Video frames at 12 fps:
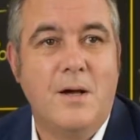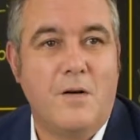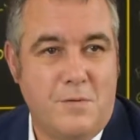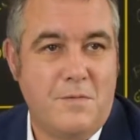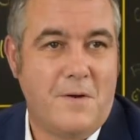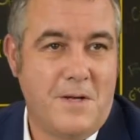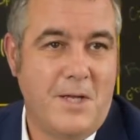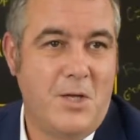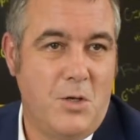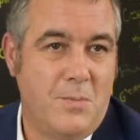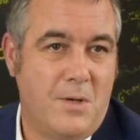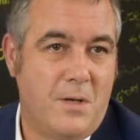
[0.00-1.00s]
of providing
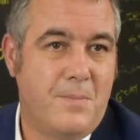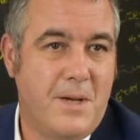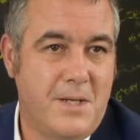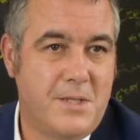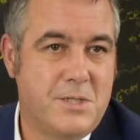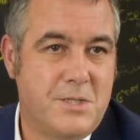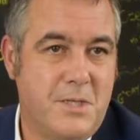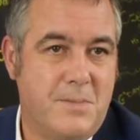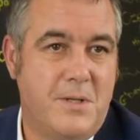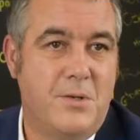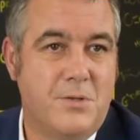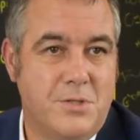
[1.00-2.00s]
human companionship
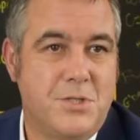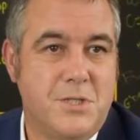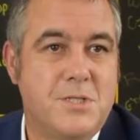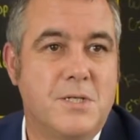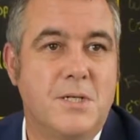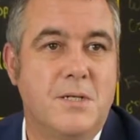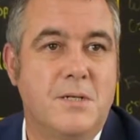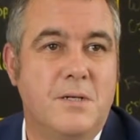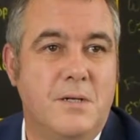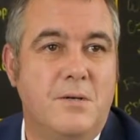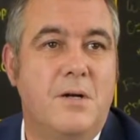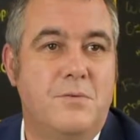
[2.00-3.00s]
and not just
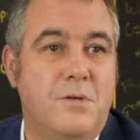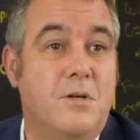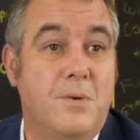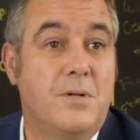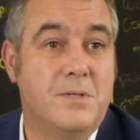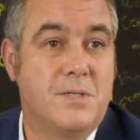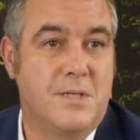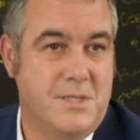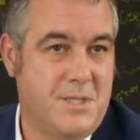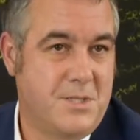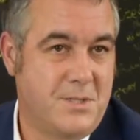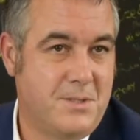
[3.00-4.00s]
a robot
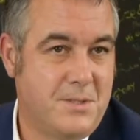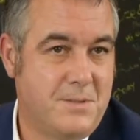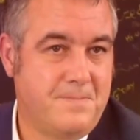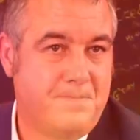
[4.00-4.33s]
assistant.